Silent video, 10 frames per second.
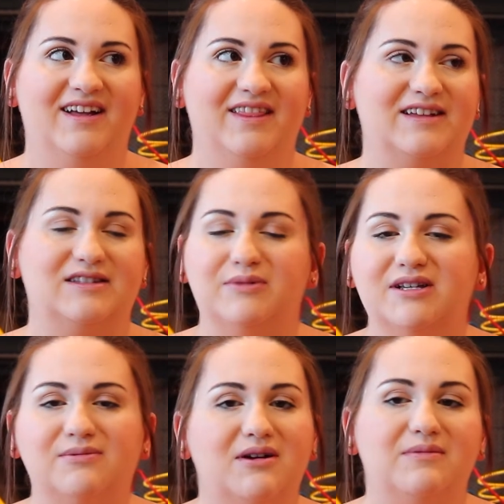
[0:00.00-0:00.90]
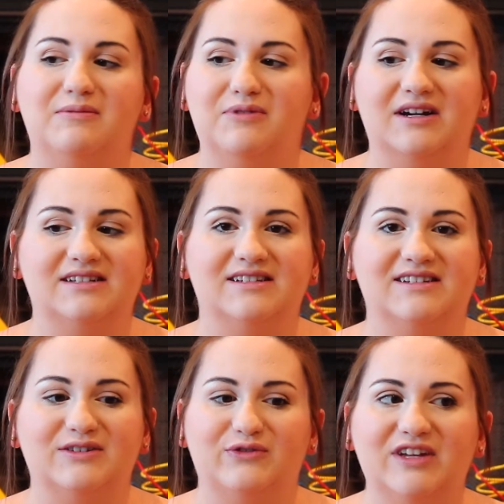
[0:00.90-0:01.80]
That's the best part about
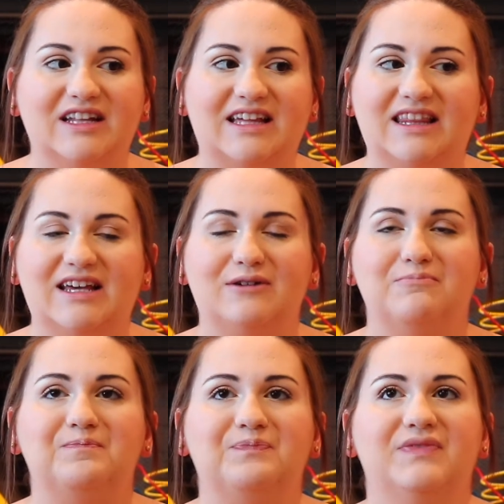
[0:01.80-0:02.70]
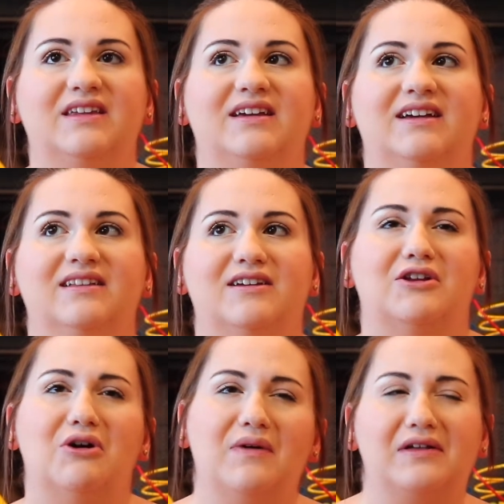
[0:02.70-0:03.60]
pregnancy is feeling them and like
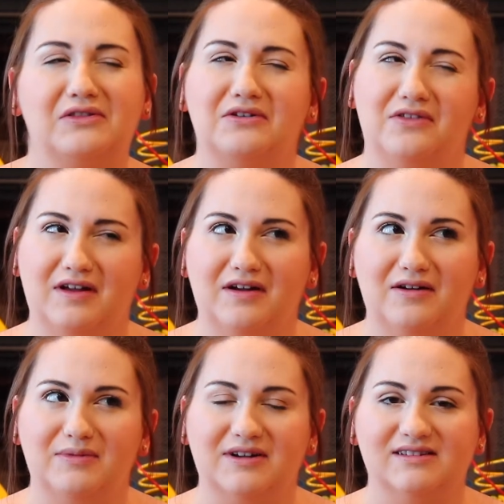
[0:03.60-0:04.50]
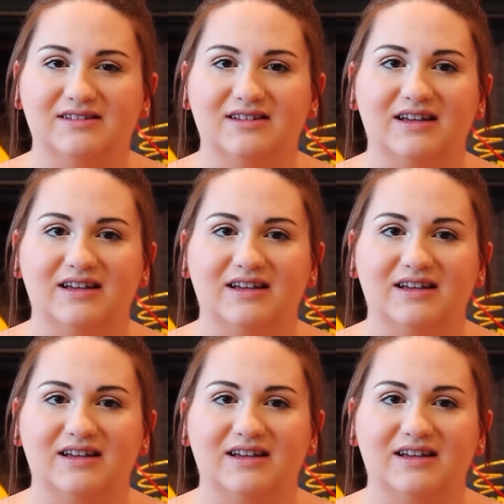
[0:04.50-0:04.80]
knowing they're there, because it's